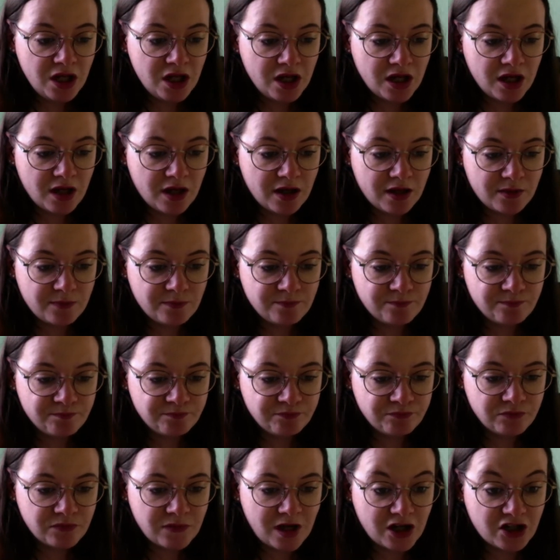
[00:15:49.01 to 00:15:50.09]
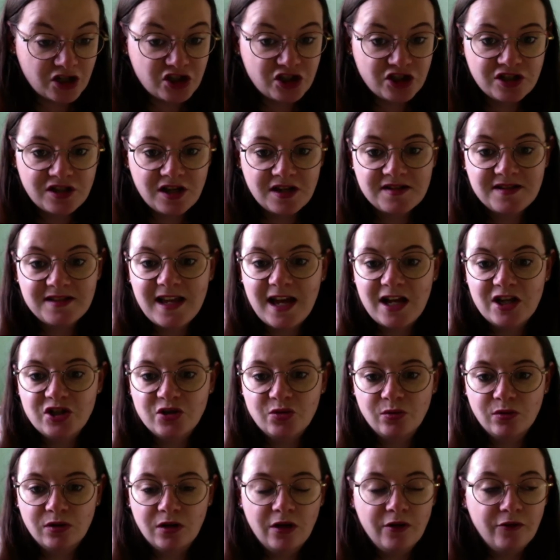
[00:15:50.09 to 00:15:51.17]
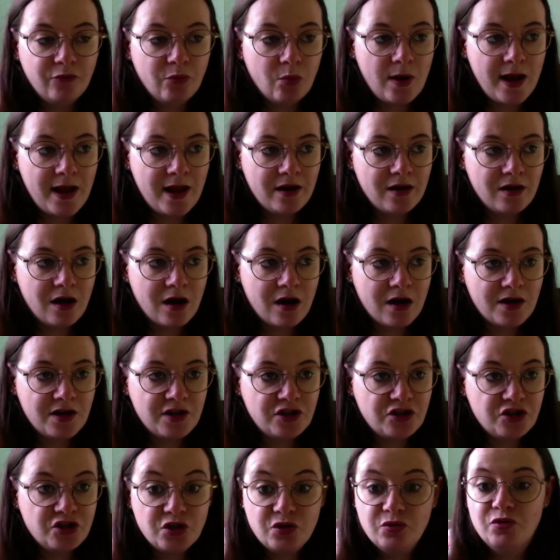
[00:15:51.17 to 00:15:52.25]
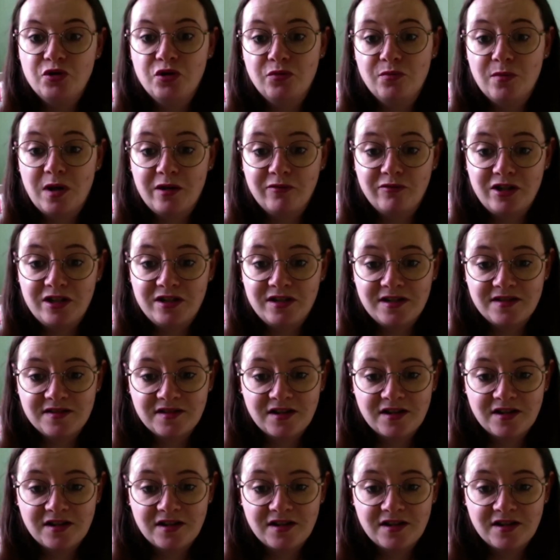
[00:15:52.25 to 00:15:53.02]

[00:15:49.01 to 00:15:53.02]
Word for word: um, a schedule of when I do do my readings.